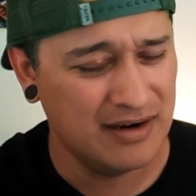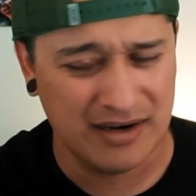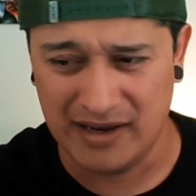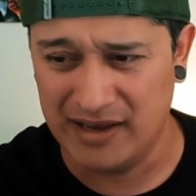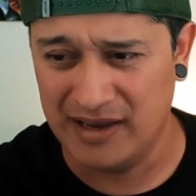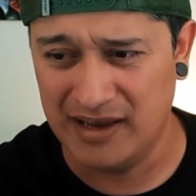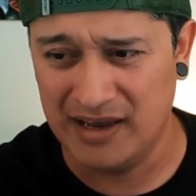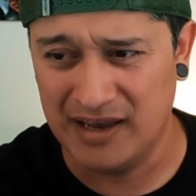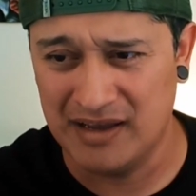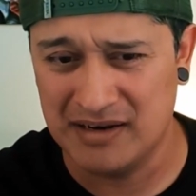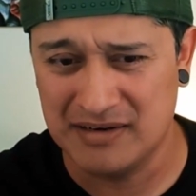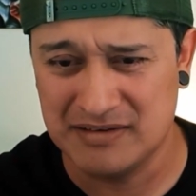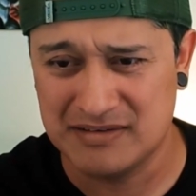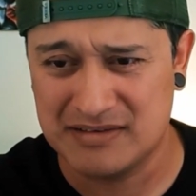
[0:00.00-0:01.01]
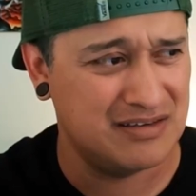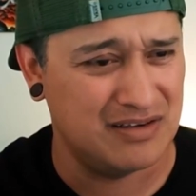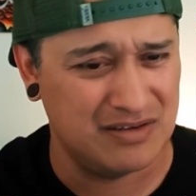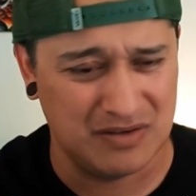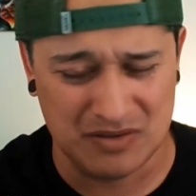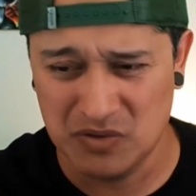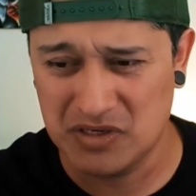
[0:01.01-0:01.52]
And
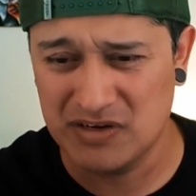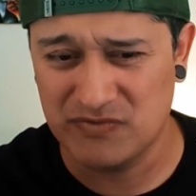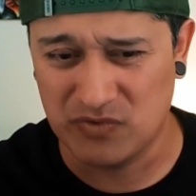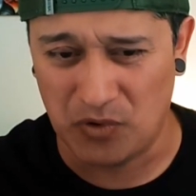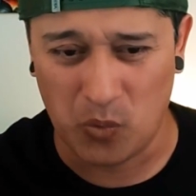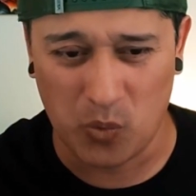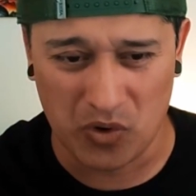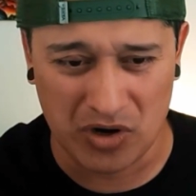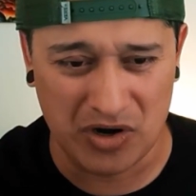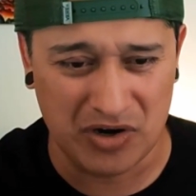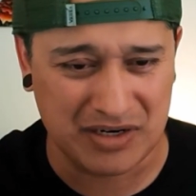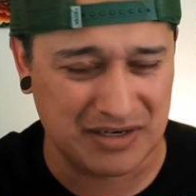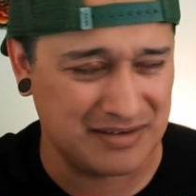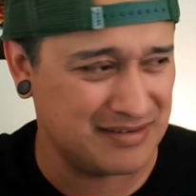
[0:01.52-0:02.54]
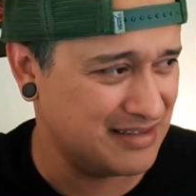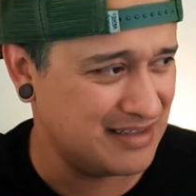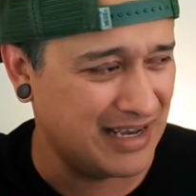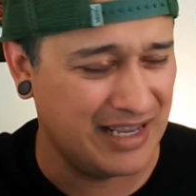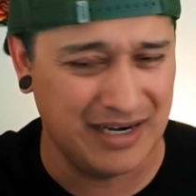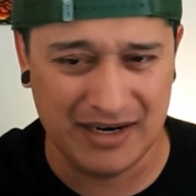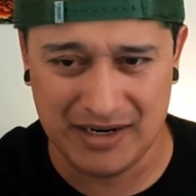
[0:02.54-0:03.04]
looking for work,
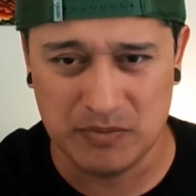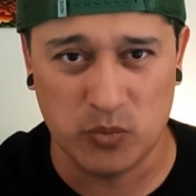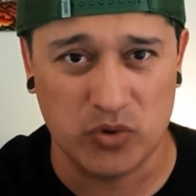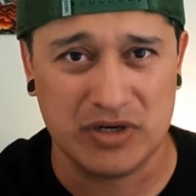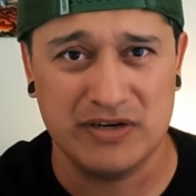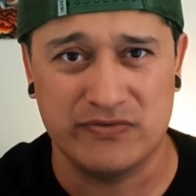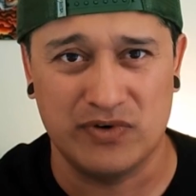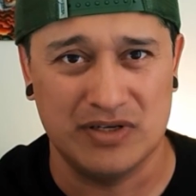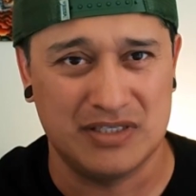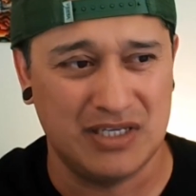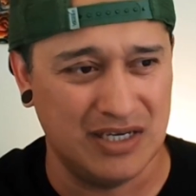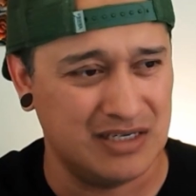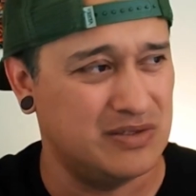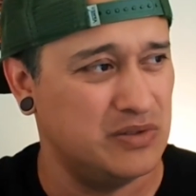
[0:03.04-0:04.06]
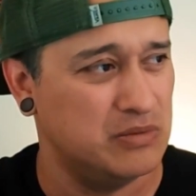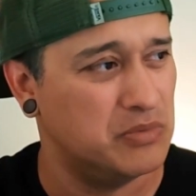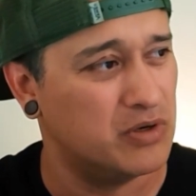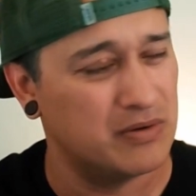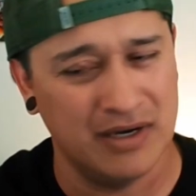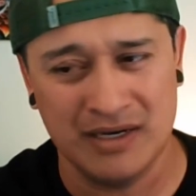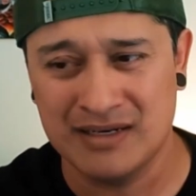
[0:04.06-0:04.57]
I ended up working for a tech tuber,
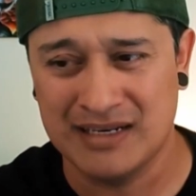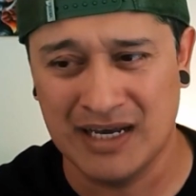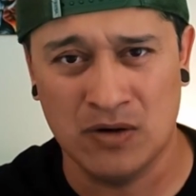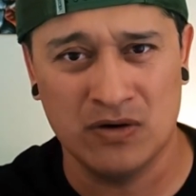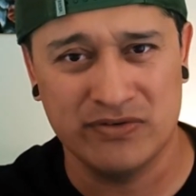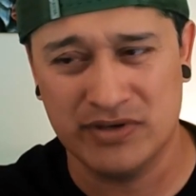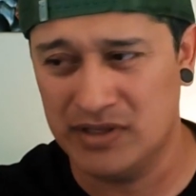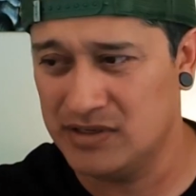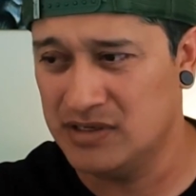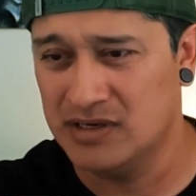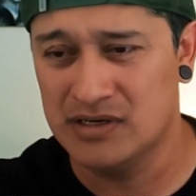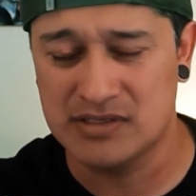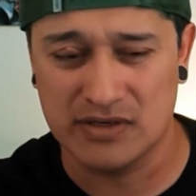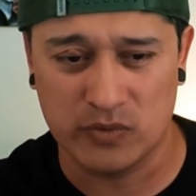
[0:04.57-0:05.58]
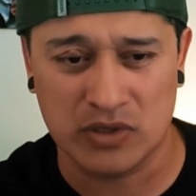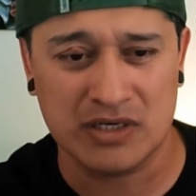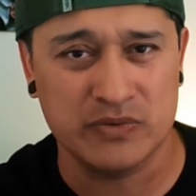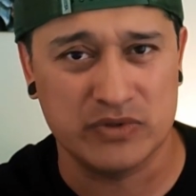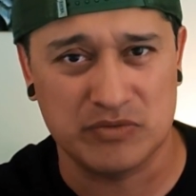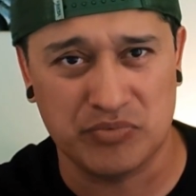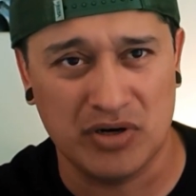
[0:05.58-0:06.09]
right? Now, over the years of working
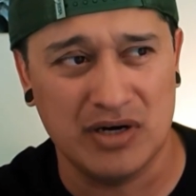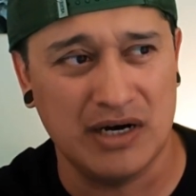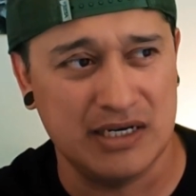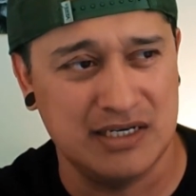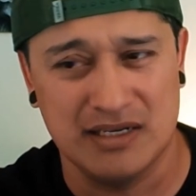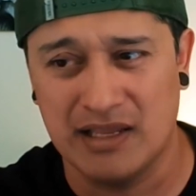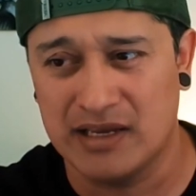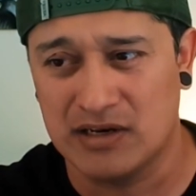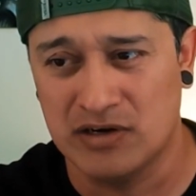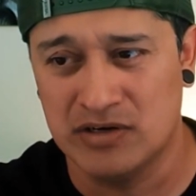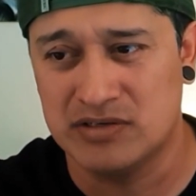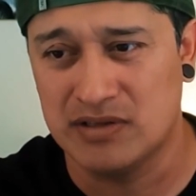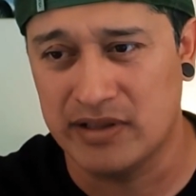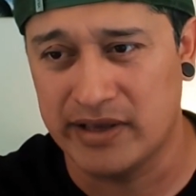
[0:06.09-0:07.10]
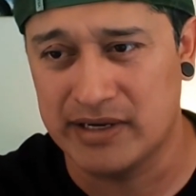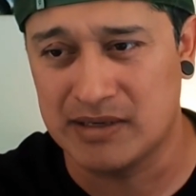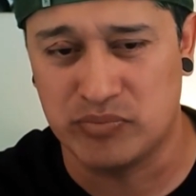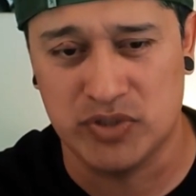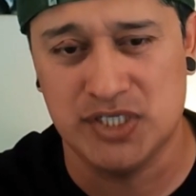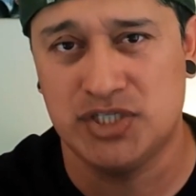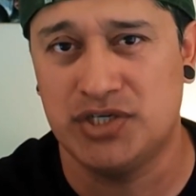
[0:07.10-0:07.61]
with Paul, I did like learn to like
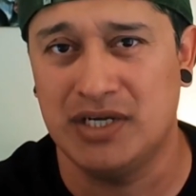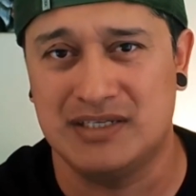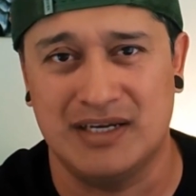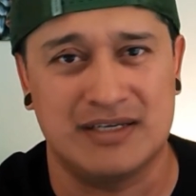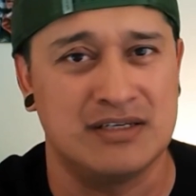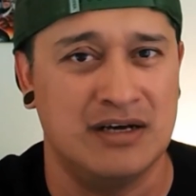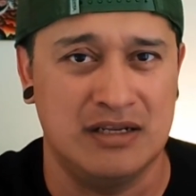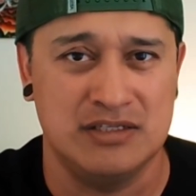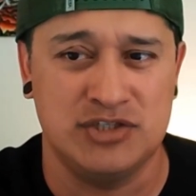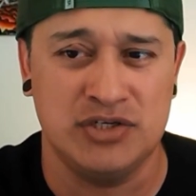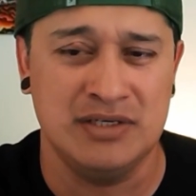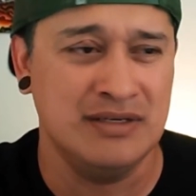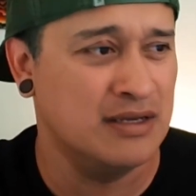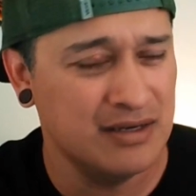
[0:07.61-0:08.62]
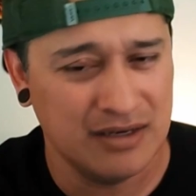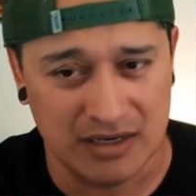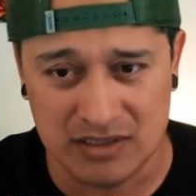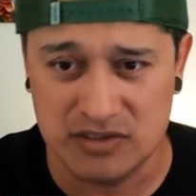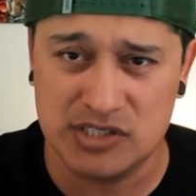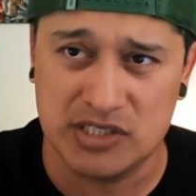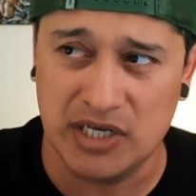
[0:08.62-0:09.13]
appreciate technology,
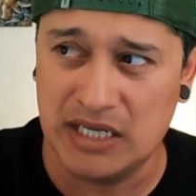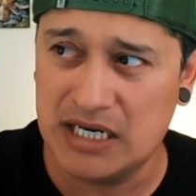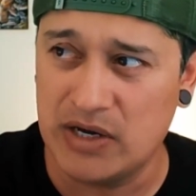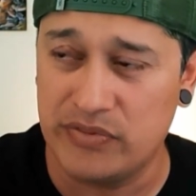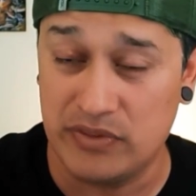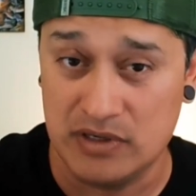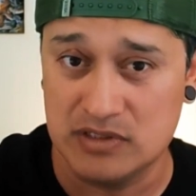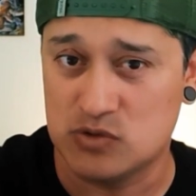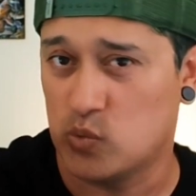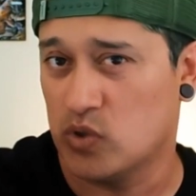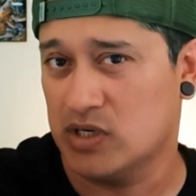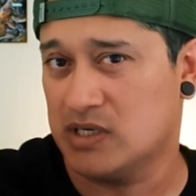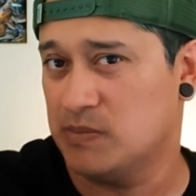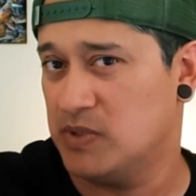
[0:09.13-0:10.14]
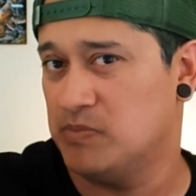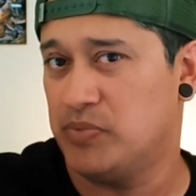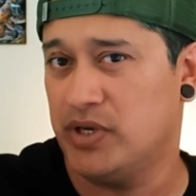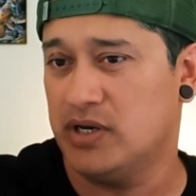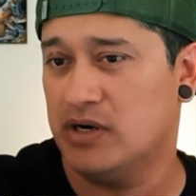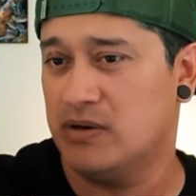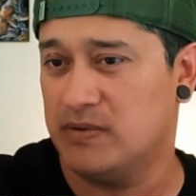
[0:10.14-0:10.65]
understand how things work a bit
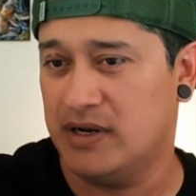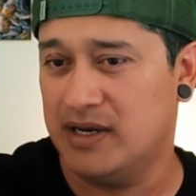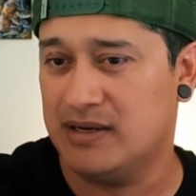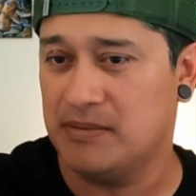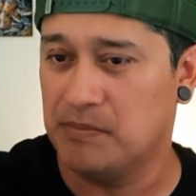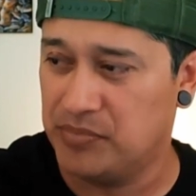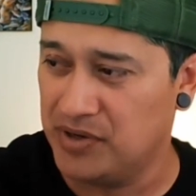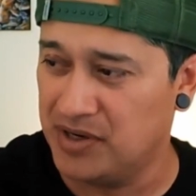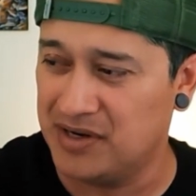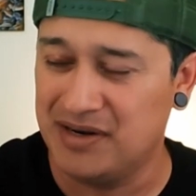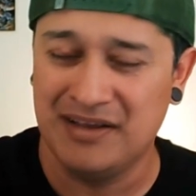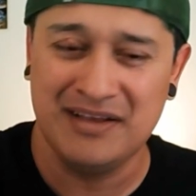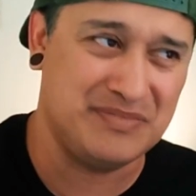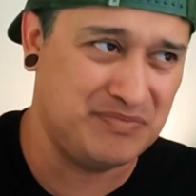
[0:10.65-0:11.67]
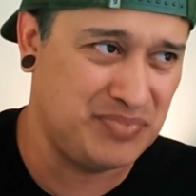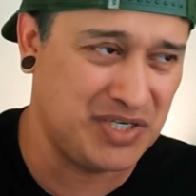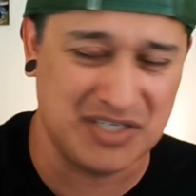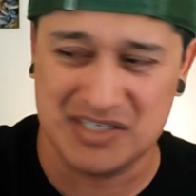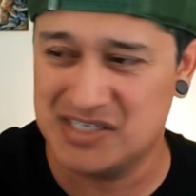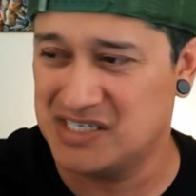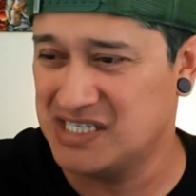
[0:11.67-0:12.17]
better, right? But
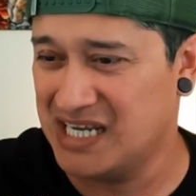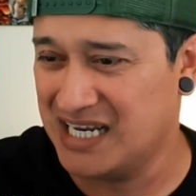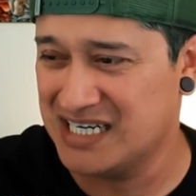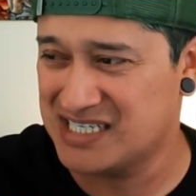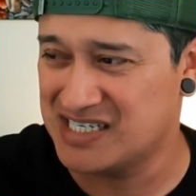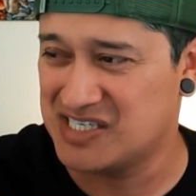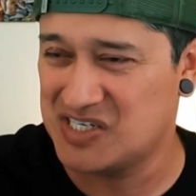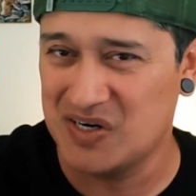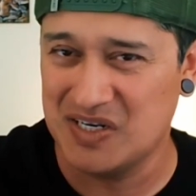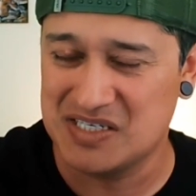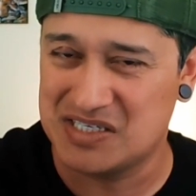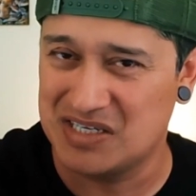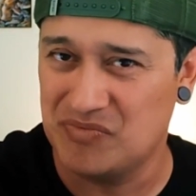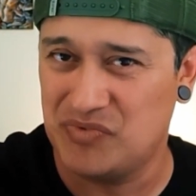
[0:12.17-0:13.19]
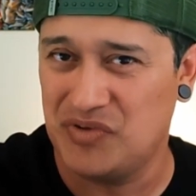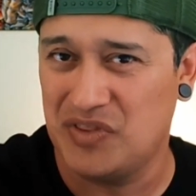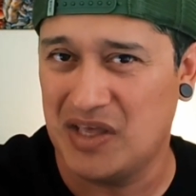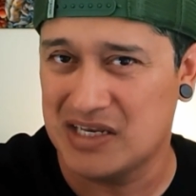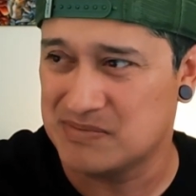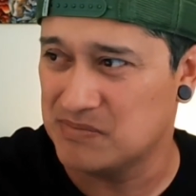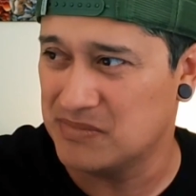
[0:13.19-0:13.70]
because it's not necessarily something
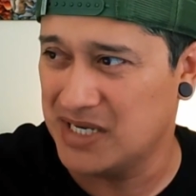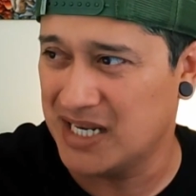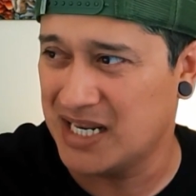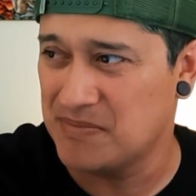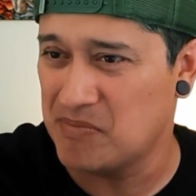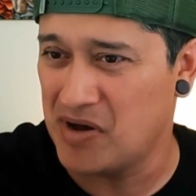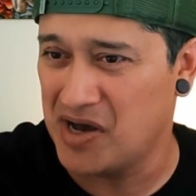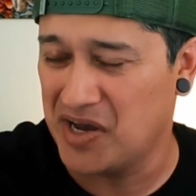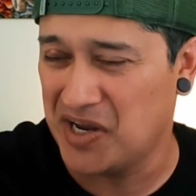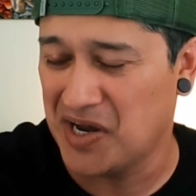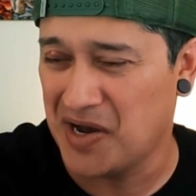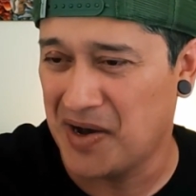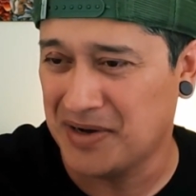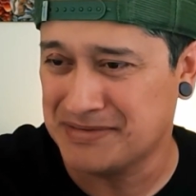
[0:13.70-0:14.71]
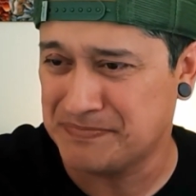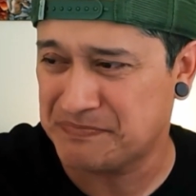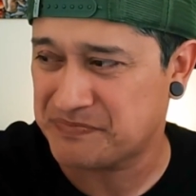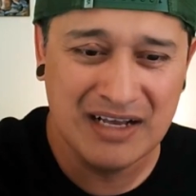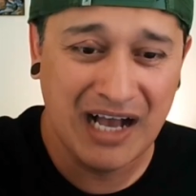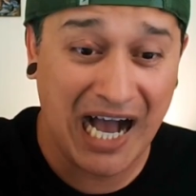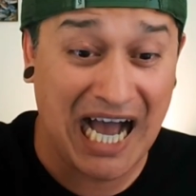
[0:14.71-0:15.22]
that's mainly my
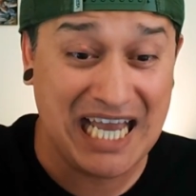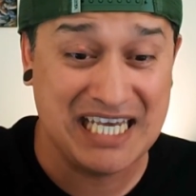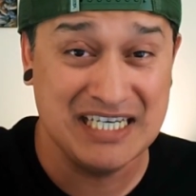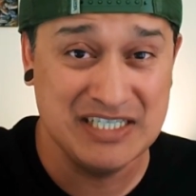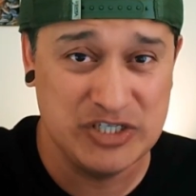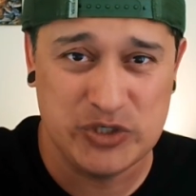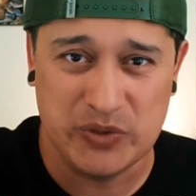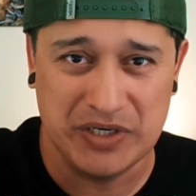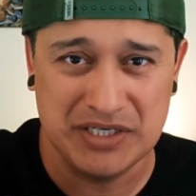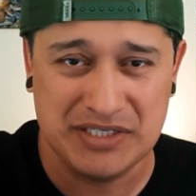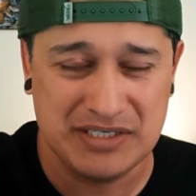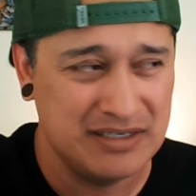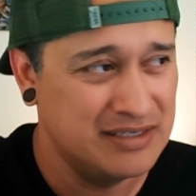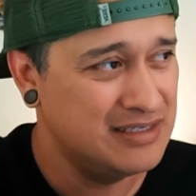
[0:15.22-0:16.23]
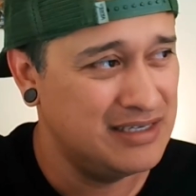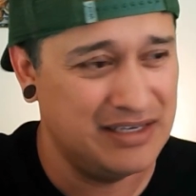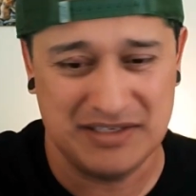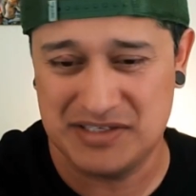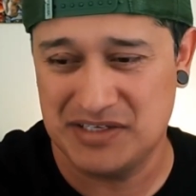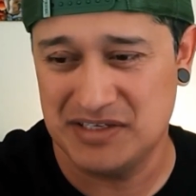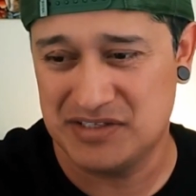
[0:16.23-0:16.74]
high interest, in the
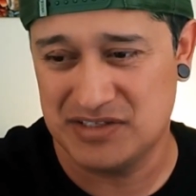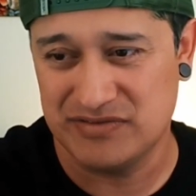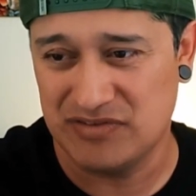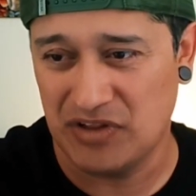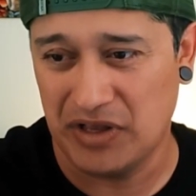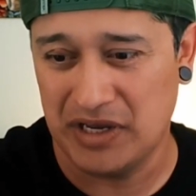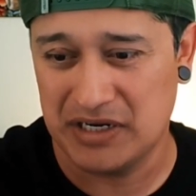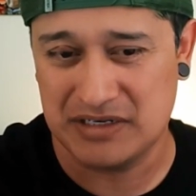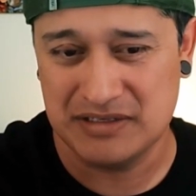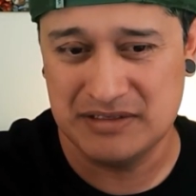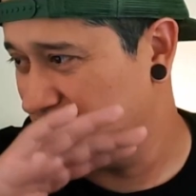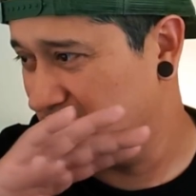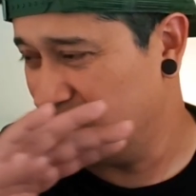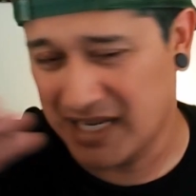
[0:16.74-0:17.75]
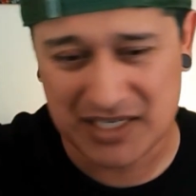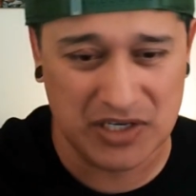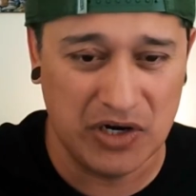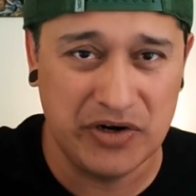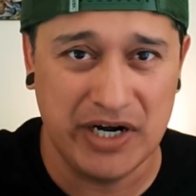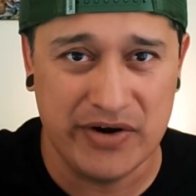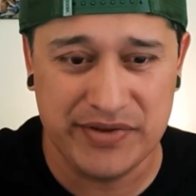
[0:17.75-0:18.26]
sense of like, I like to
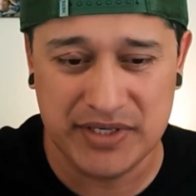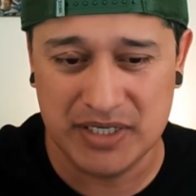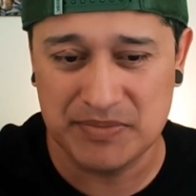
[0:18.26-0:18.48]
learn everything